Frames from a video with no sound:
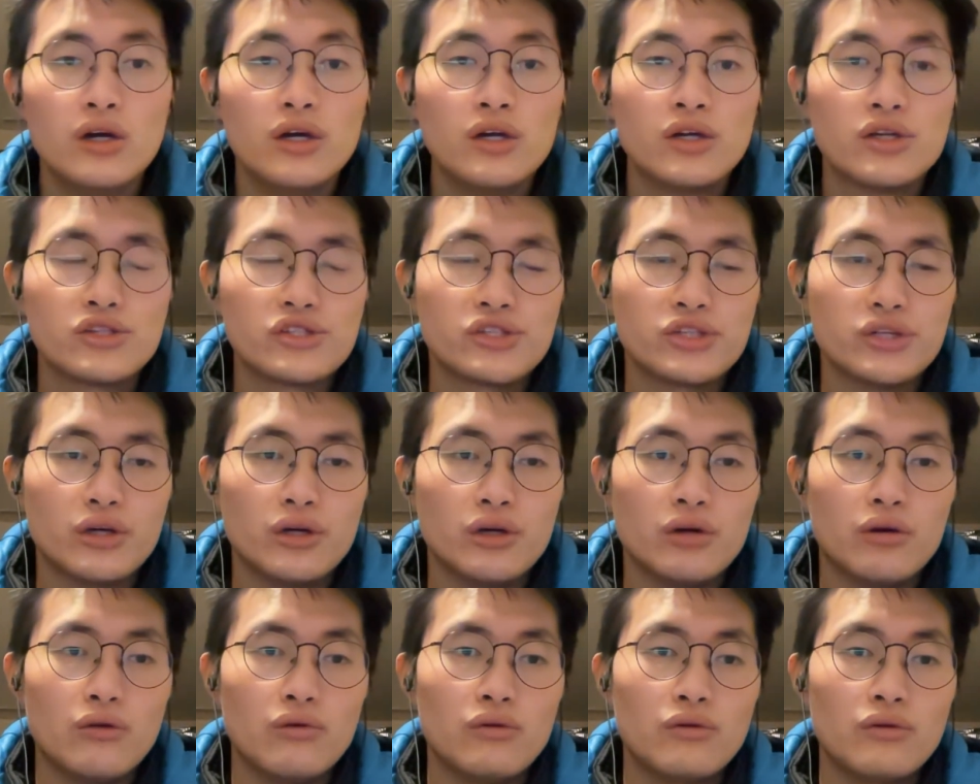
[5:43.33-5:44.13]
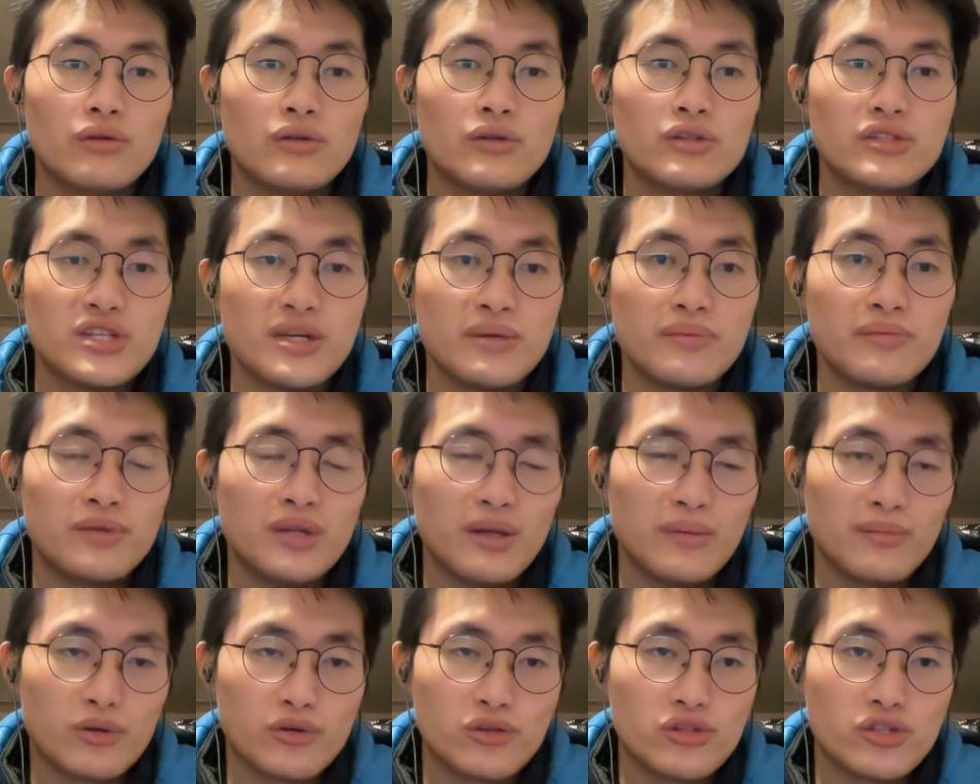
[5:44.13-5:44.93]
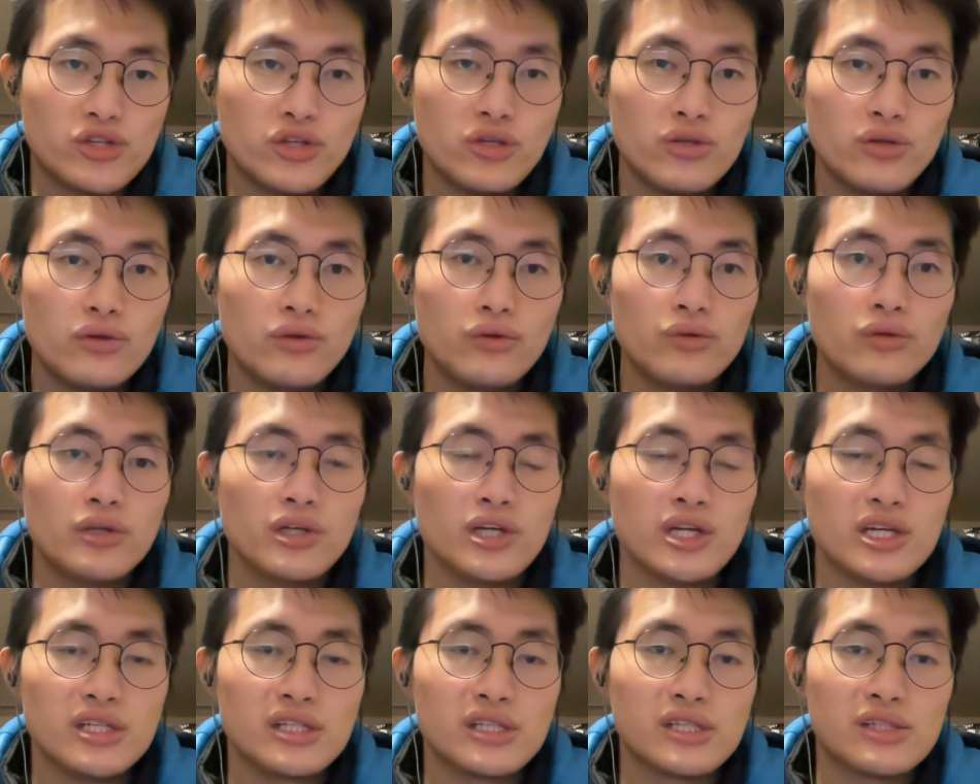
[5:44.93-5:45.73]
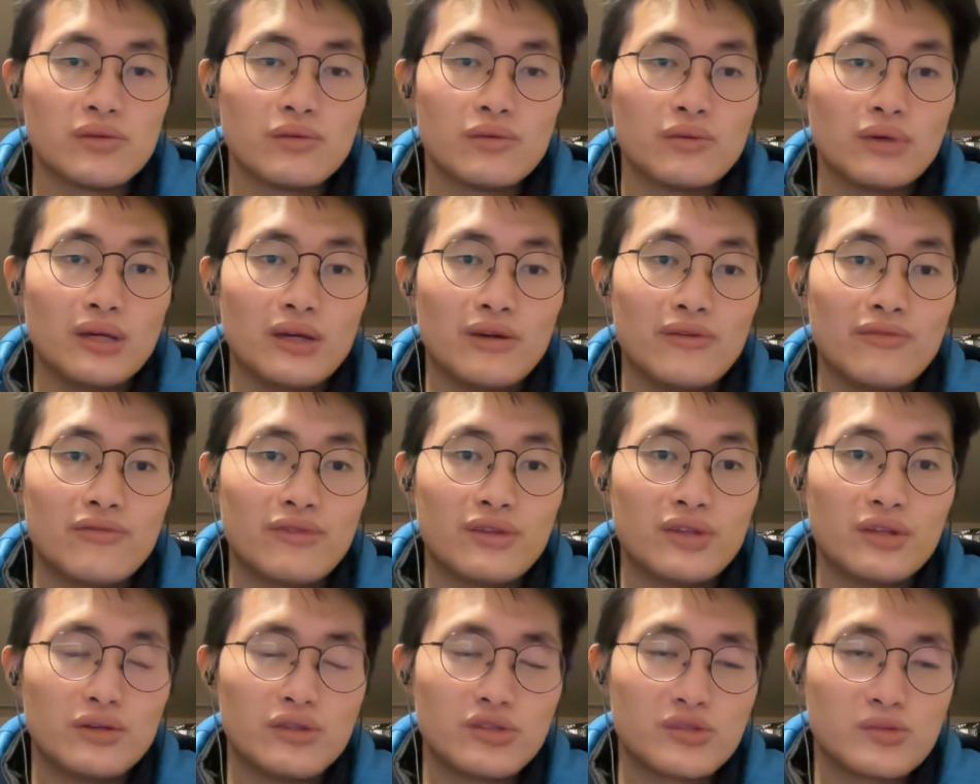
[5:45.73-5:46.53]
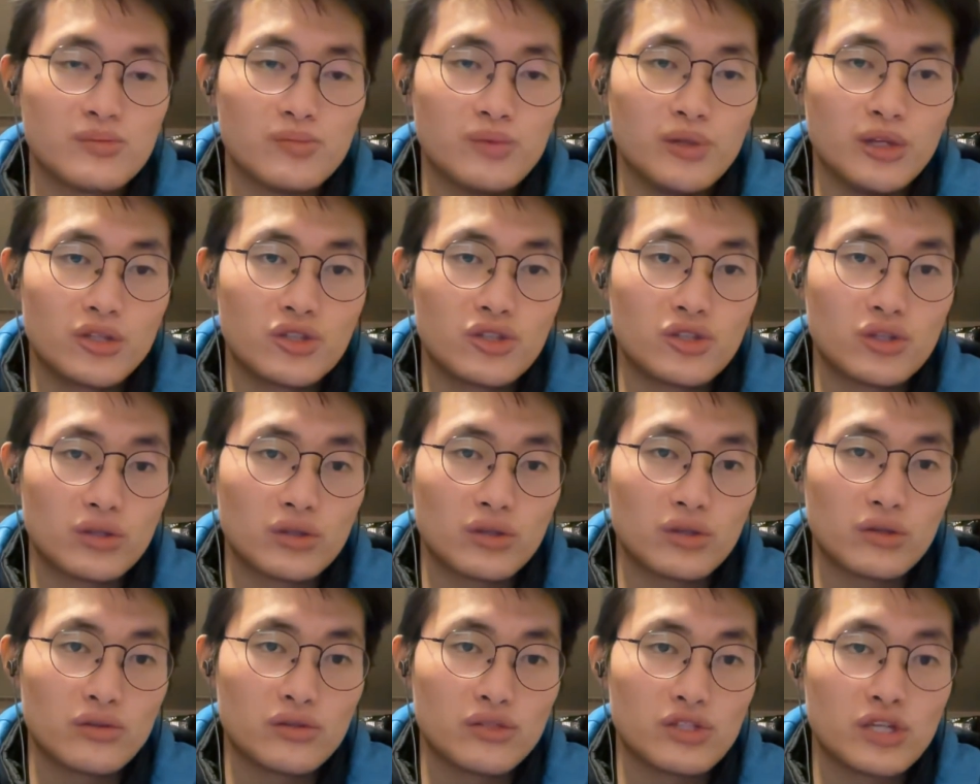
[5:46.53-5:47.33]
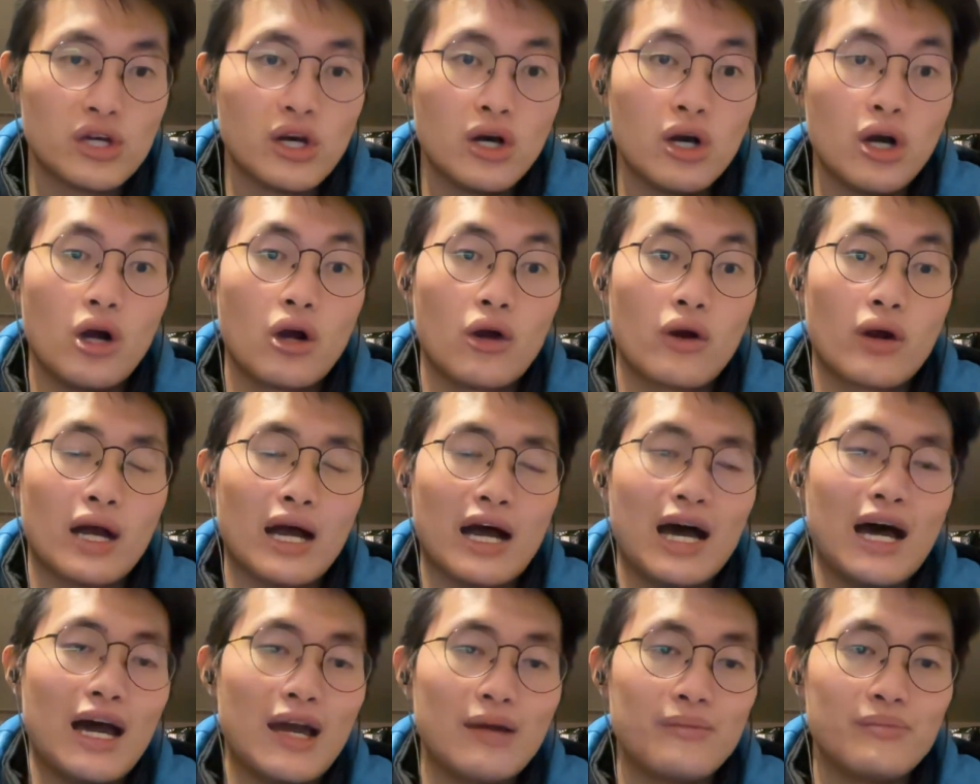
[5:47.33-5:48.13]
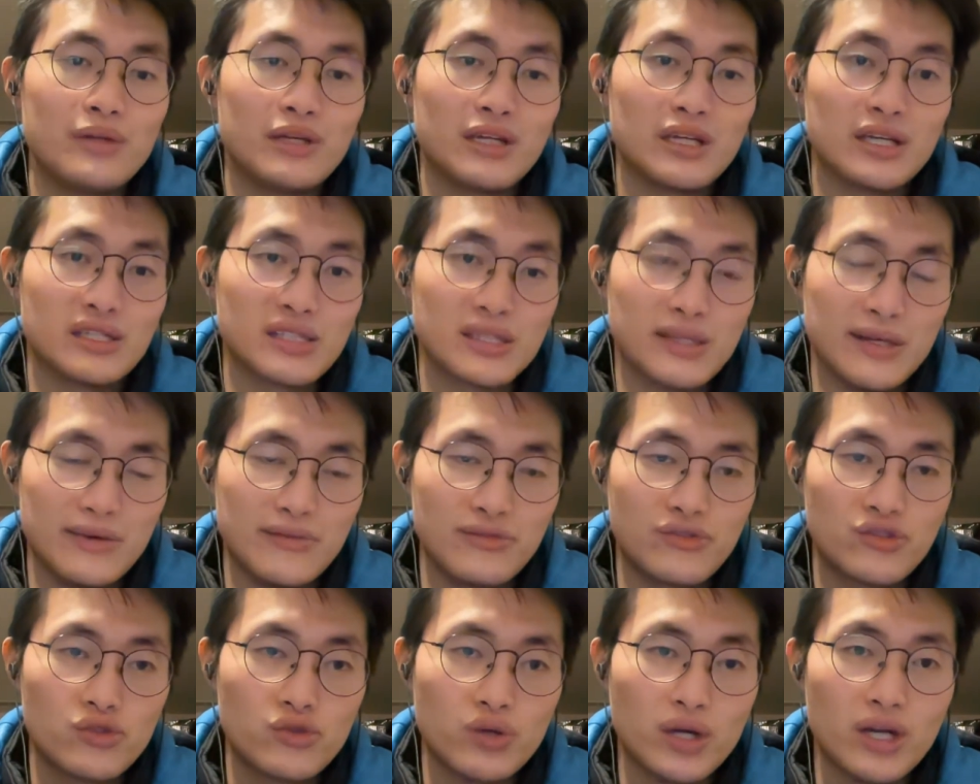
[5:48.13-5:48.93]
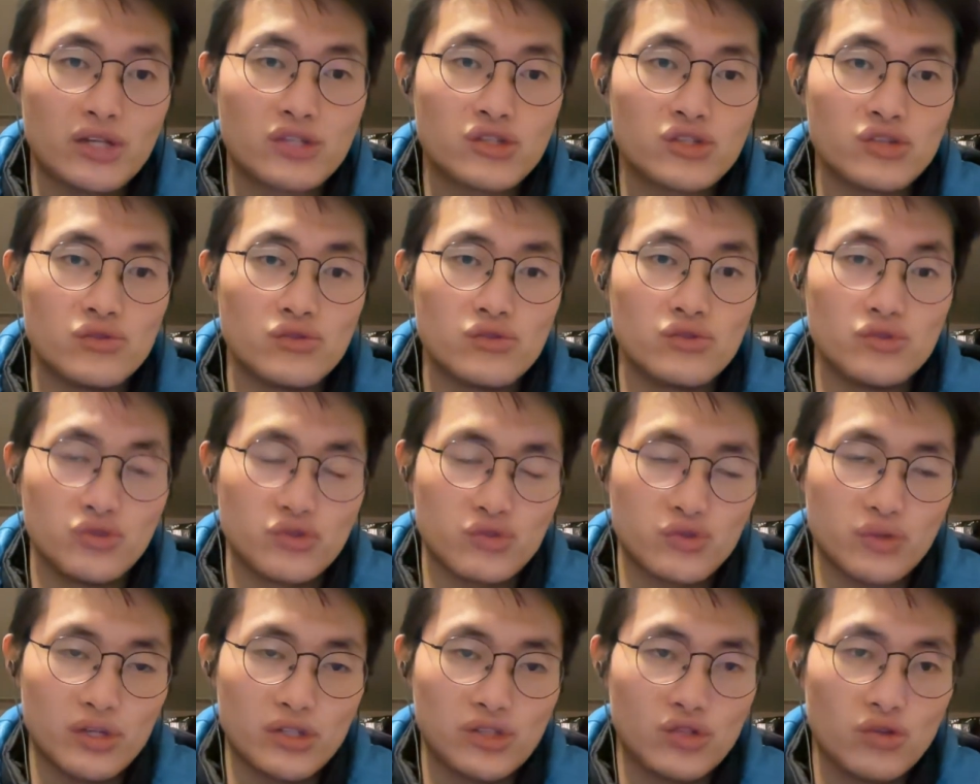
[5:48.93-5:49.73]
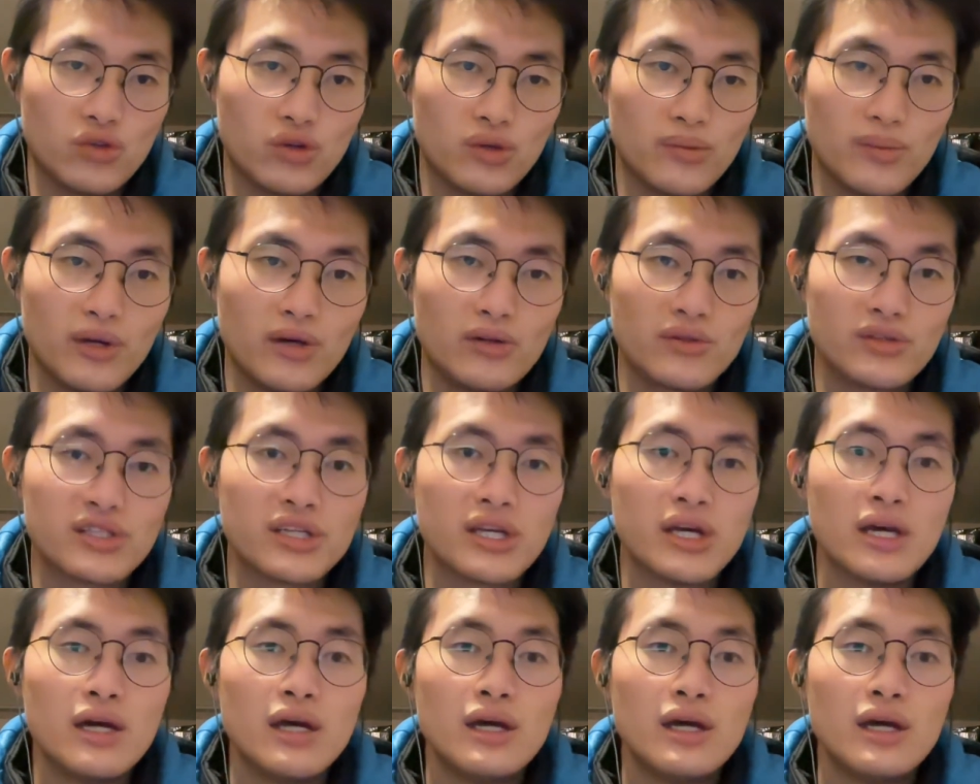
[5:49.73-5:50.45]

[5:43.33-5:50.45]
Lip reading: So tip number 2 is if those blood sugars are high because of stress due to stress hormones,